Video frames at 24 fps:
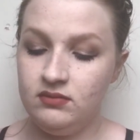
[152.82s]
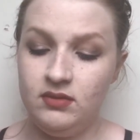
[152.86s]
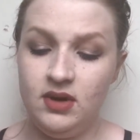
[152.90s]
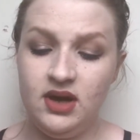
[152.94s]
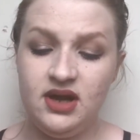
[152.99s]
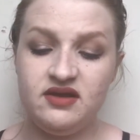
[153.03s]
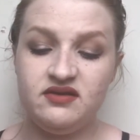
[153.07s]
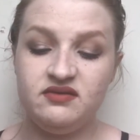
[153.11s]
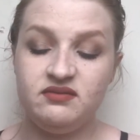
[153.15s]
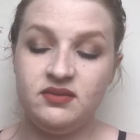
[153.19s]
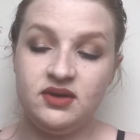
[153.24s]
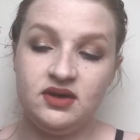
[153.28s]

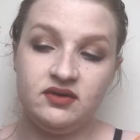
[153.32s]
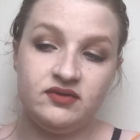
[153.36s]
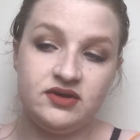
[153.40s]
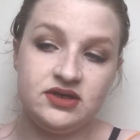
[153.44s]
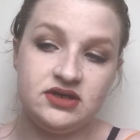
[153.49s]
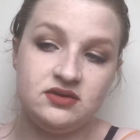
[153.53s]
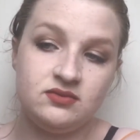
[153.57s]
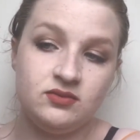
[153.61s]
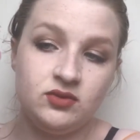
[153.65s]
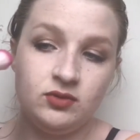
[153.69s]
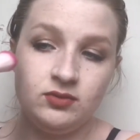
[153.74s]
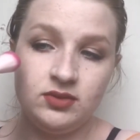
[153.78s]
Might even be a
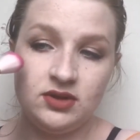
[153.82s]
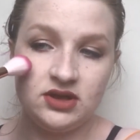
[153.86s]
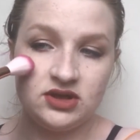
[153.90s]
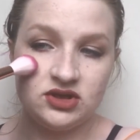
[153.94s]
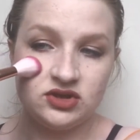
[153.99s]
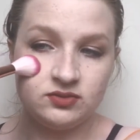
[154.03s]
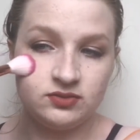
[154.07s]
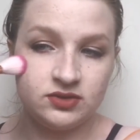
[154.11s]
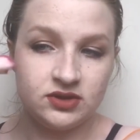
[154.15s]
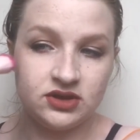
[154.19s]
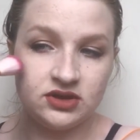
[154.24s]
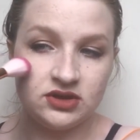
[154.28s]
reasonable
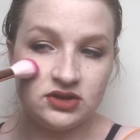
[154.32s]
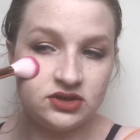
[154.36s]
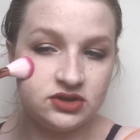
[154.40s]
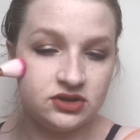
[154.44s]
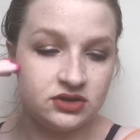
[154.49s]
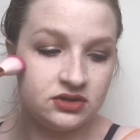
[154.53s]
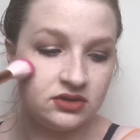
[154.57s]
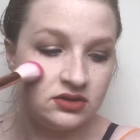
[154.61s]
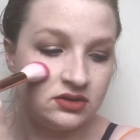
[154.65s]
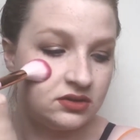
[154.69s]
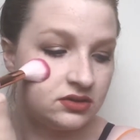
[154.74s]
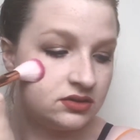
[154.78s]
blush
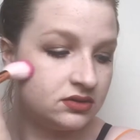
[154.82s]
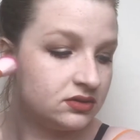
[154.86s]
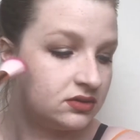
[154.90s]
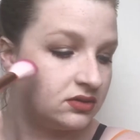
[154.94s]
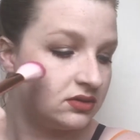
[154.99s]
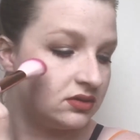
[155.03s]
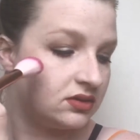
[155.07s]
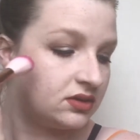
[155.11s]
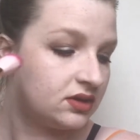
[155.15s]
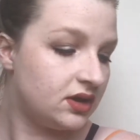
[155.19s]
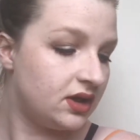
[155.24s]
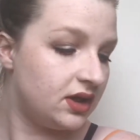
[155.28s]
brush.
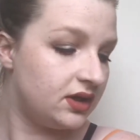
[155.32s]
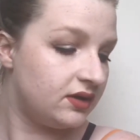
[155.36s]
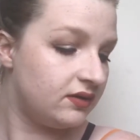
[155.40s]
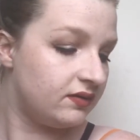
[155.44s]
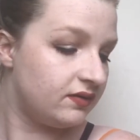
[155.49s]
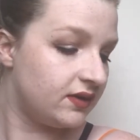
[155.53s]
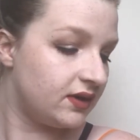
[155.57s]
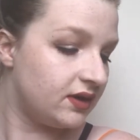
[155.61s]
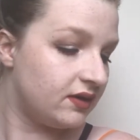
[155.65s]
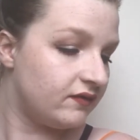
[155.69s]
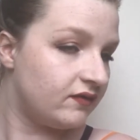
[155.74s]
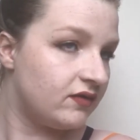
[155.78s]
I
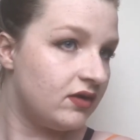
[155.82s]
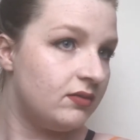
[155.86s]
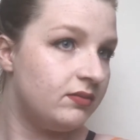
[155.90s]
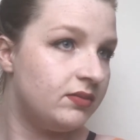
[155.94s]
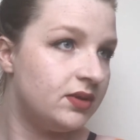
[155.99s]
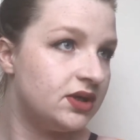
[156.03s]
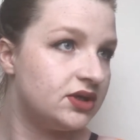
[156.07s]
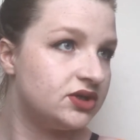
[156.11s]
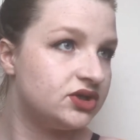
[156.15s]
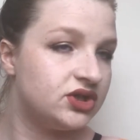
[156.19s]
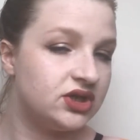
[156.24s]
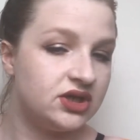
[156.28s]
don't think I've got a
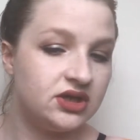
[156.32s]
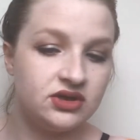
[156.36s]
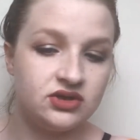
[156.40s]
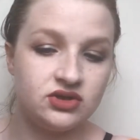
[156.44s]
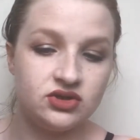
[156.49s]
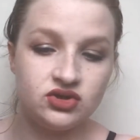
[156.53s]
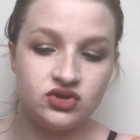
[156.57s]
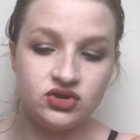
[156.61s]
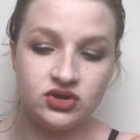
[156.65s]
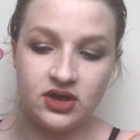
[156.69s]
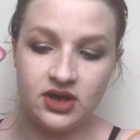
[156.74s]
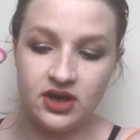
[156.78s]
blush here
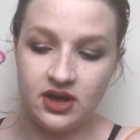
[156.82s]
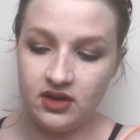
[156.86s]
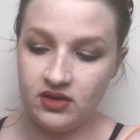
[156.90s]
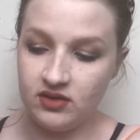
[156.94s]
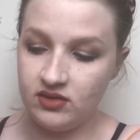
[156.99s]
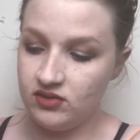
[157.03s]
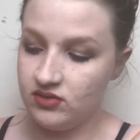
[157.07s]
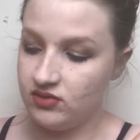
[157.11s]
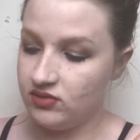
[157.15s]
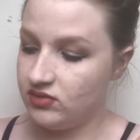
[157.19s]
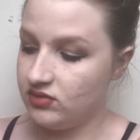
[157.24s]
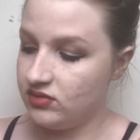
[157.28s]
to try
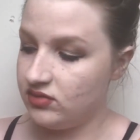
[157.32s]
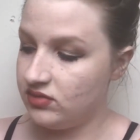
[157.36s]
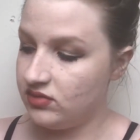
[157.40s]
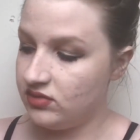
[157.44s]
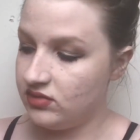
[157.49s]
out.